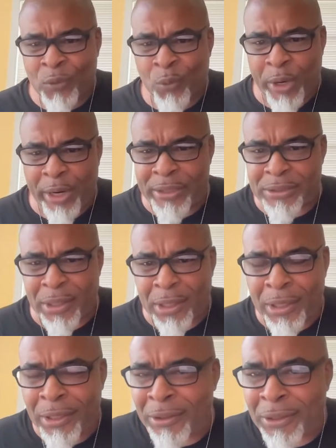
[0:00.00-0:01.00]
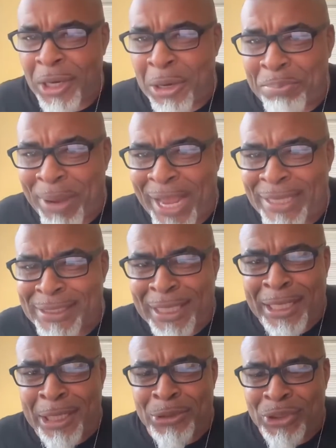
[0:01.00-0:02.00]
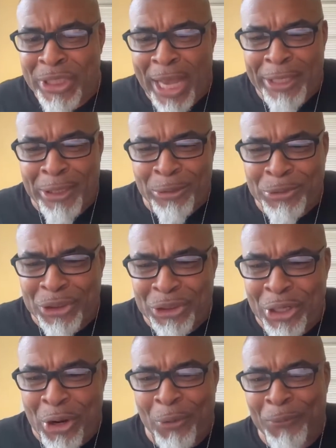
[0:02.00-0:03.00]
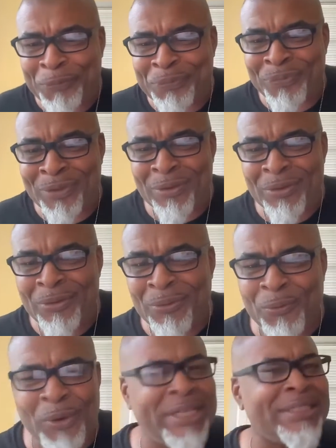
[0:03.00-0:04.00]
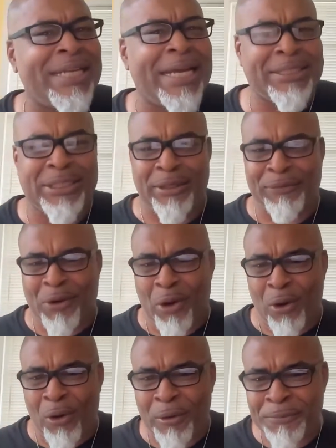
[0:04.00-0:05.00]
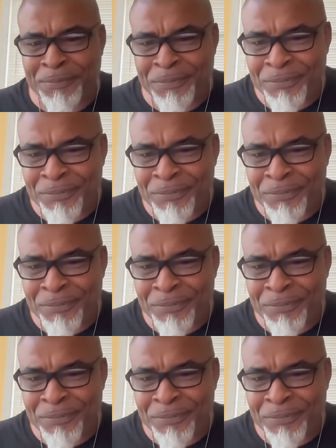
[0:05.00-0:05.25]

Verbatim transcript: Where's uh unbiased LLC? I know she know. What is that stuff called?